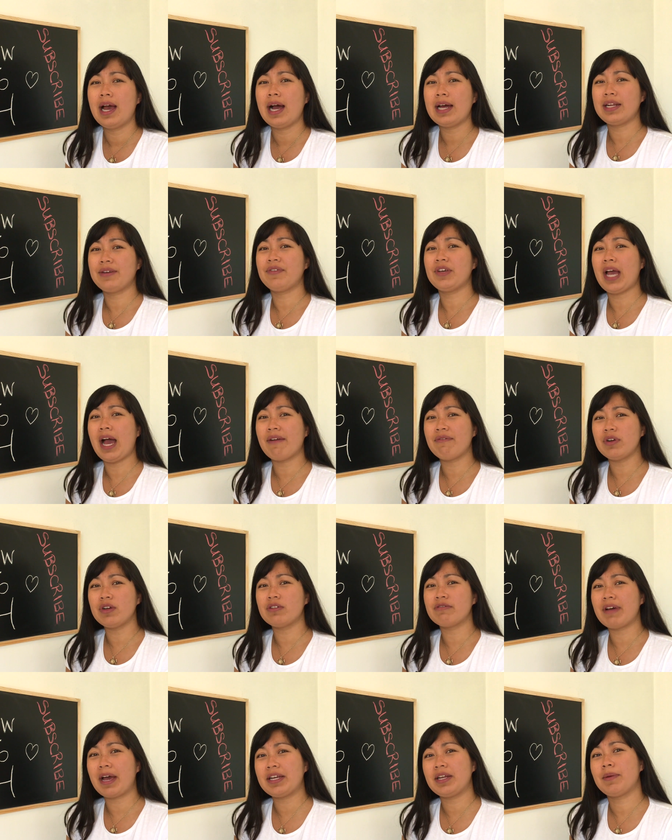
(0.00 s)
And if you haven't
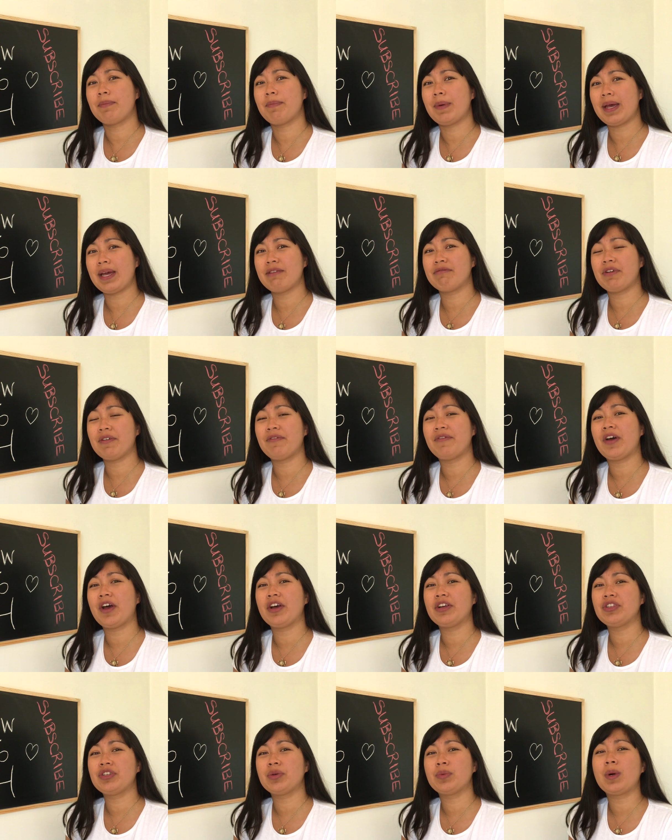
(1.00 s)
already been
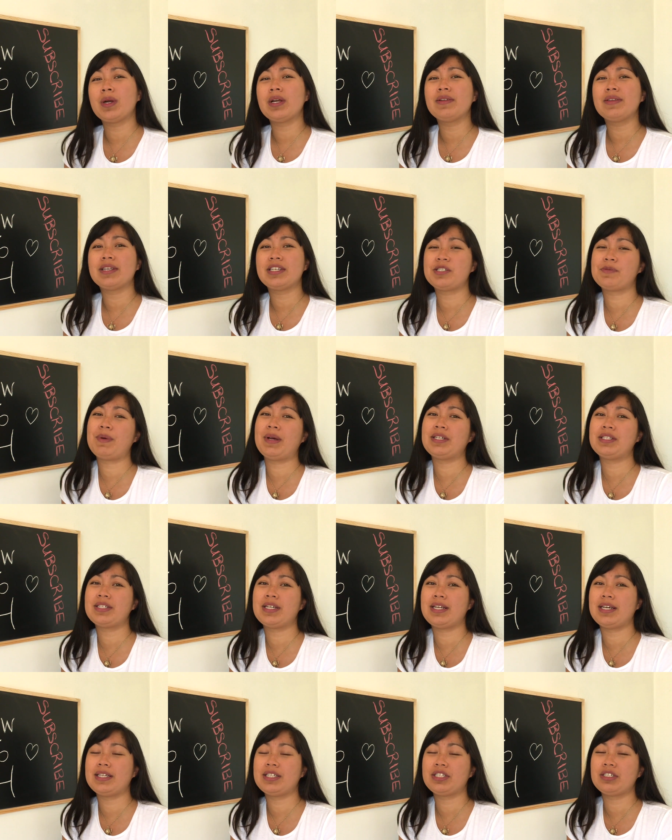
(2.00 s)
referred to one of these
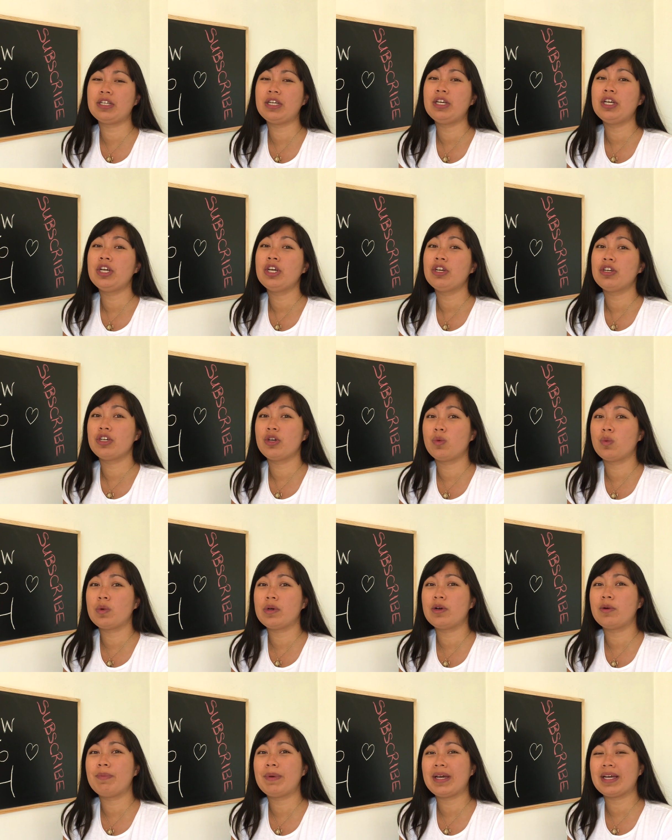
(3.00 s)
specialists, you
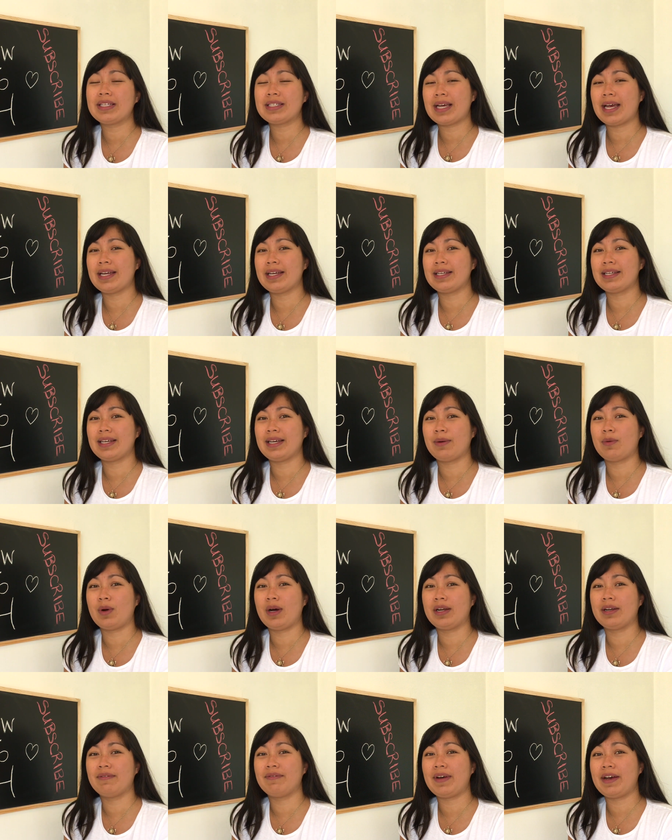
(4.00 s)
will be attending
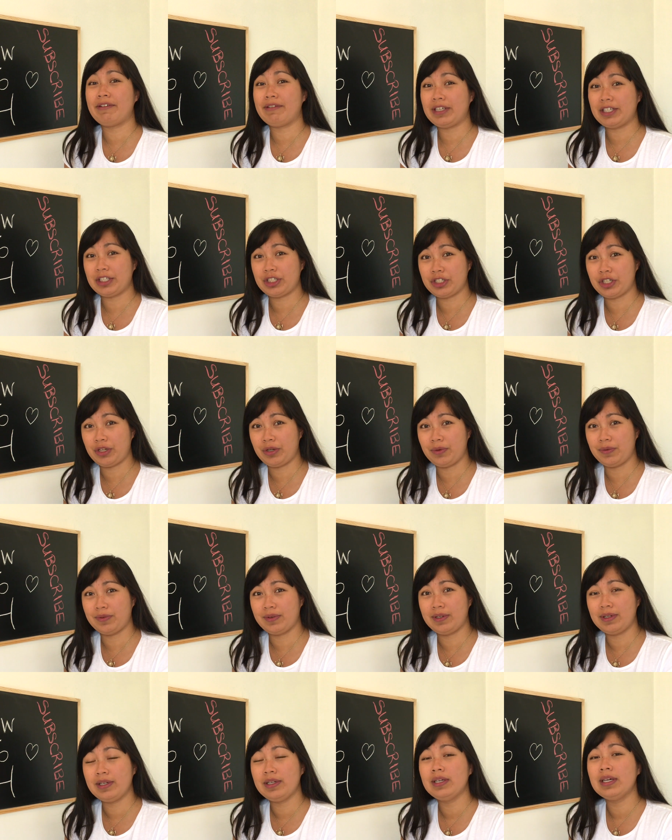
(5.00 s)
one very
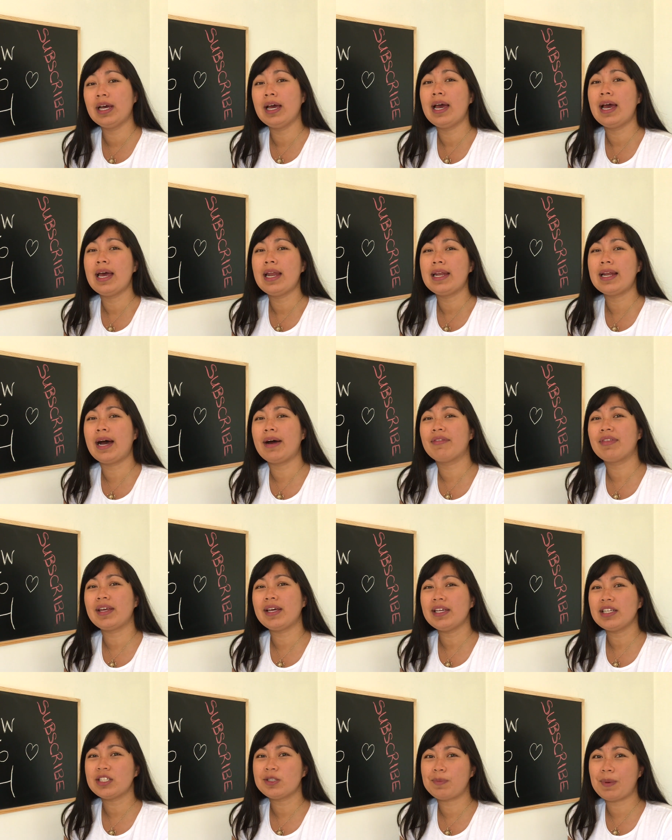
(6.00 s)
soon. Now,
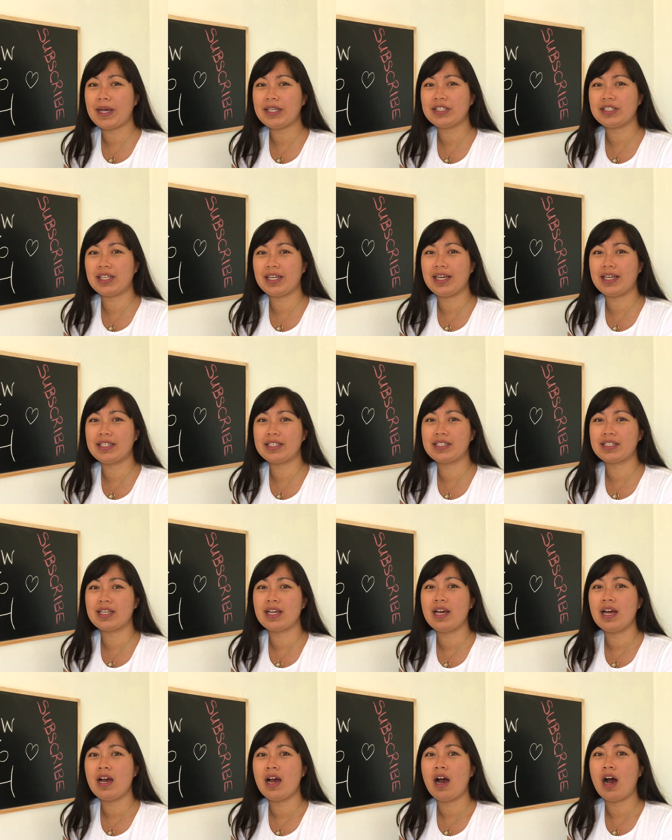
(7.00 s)
these
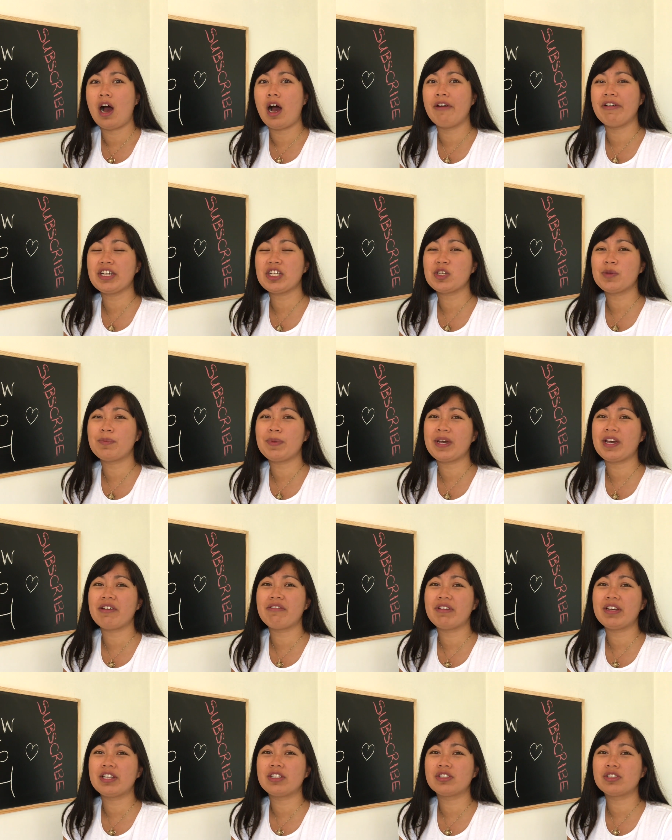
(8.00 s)
specialists are
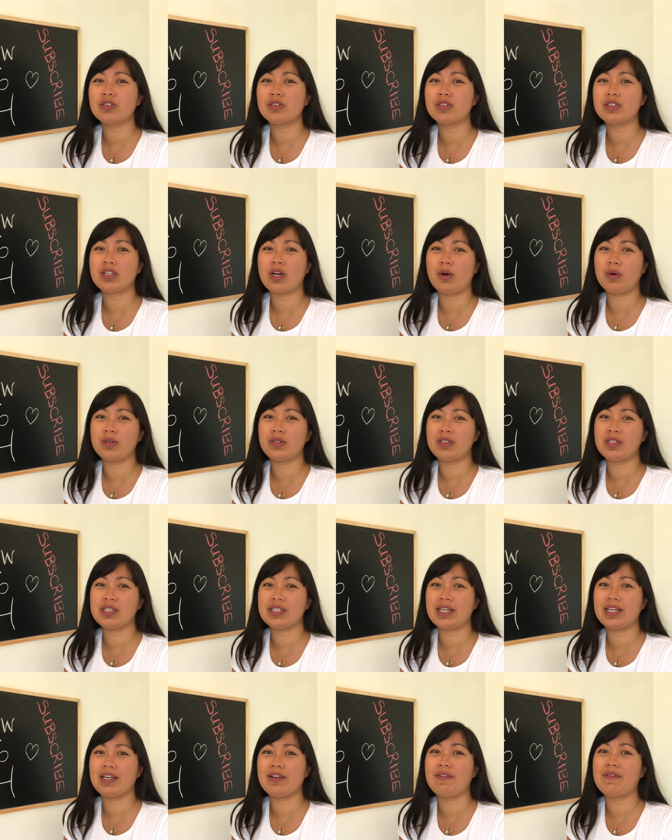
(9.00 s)
experienced
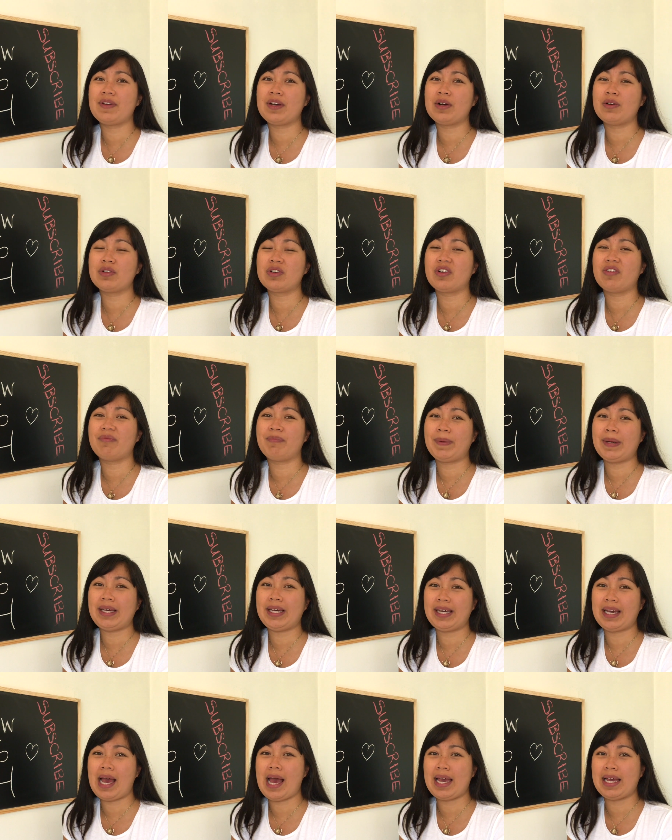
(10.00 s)
consultants in the field of
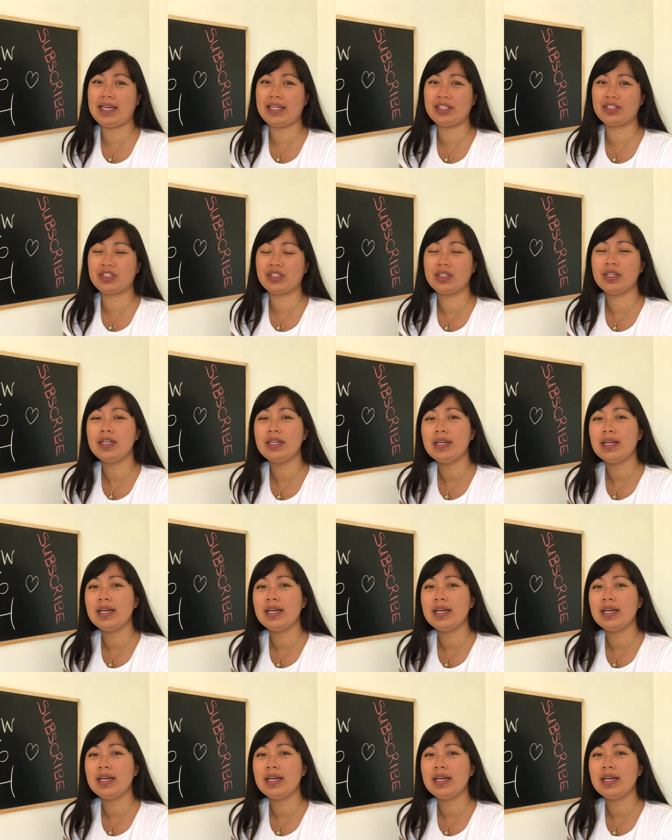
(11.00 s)
PH.